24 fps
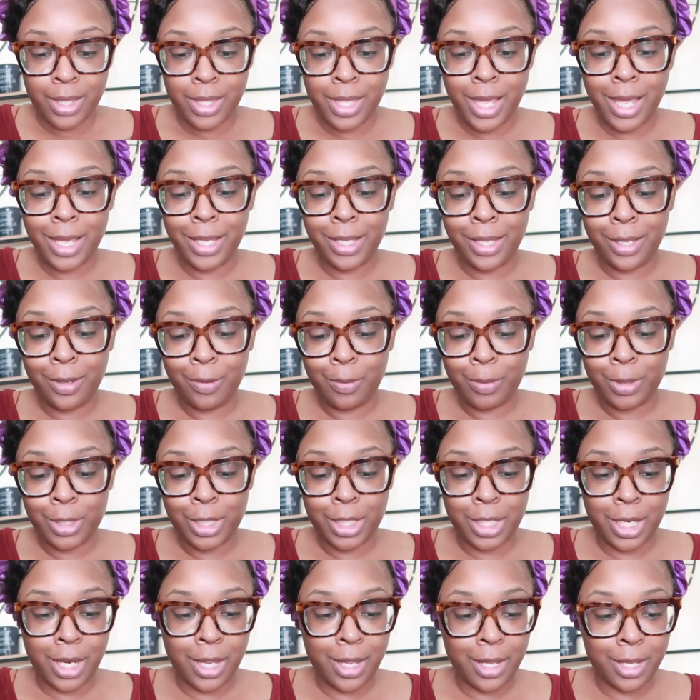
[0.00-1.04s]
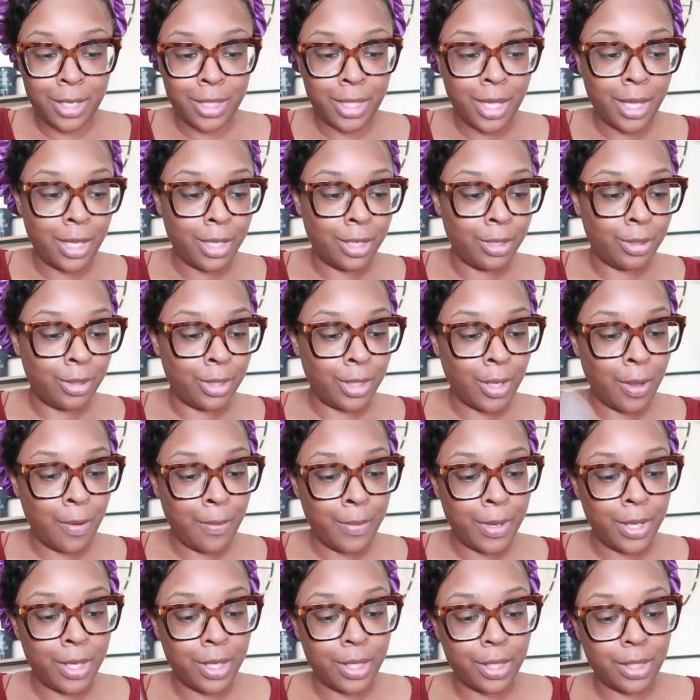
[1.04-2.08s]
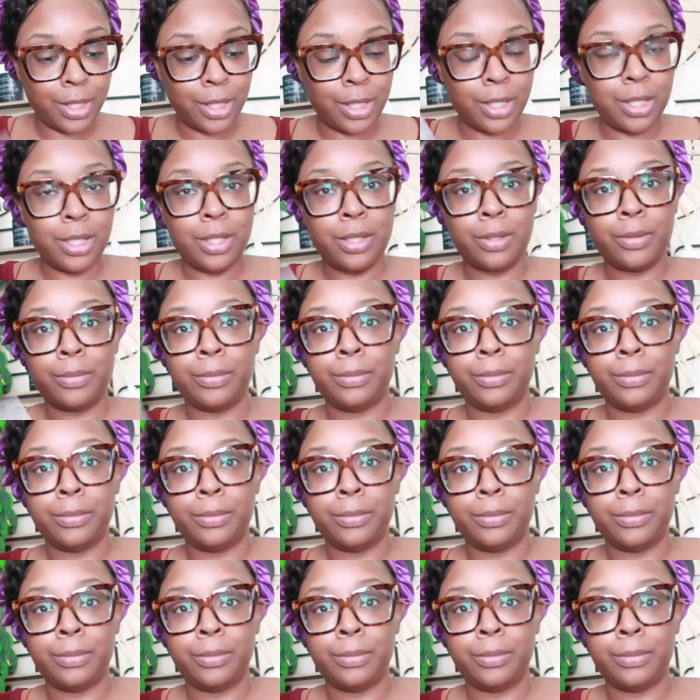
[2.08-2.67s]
Thank you, Michelle. Thank you so much.